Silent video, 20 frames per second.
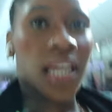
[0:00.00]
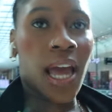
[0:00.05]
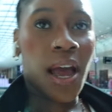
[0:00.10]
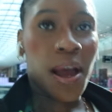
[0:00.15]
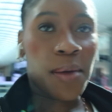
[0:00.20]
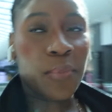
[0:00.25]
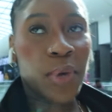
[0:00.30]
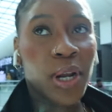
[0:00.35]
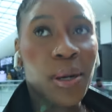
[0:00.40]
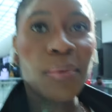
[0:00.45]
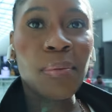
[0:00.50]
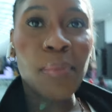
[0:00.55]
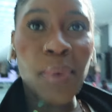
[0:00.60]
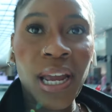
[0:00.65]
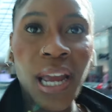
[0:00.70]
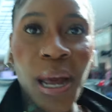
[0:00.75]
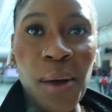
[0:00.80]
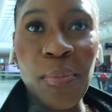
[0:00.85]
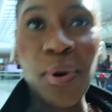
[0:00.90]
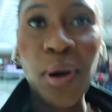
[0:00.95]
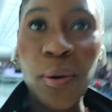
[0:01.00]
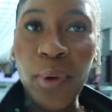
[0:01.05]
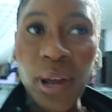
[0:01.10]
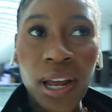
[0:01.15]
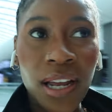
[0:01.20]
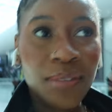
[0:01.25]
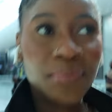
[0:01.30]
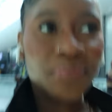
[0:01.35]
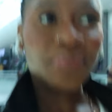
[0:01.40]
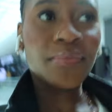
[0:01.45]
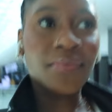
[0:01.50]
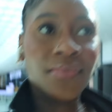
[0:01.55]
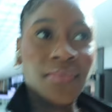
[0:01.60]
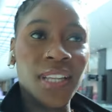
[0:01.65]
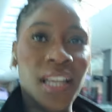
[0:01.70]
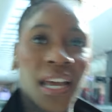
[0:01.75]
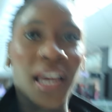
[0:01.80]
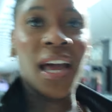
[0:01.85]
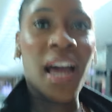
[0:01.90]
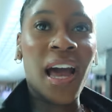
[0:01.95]
yeah, I'm gonna put my camera away.
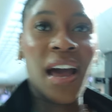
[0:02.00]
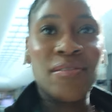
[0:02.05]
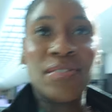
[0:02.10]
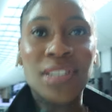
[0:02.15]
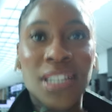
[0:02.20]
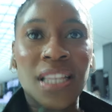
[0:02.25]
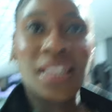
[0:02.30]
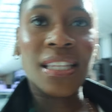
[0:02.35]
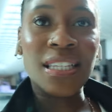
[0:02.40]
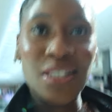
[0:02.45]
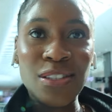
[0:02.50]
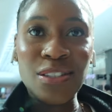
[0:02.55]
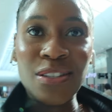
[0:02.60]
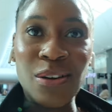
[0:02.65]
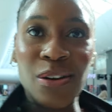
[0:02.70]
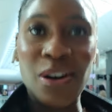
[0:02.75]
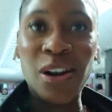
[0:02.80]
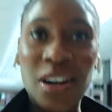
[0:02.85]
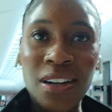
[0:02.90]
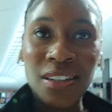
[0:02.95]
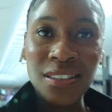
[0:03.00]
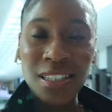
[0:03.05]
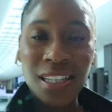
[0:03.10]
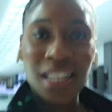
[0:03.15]
I haven't done this in so long.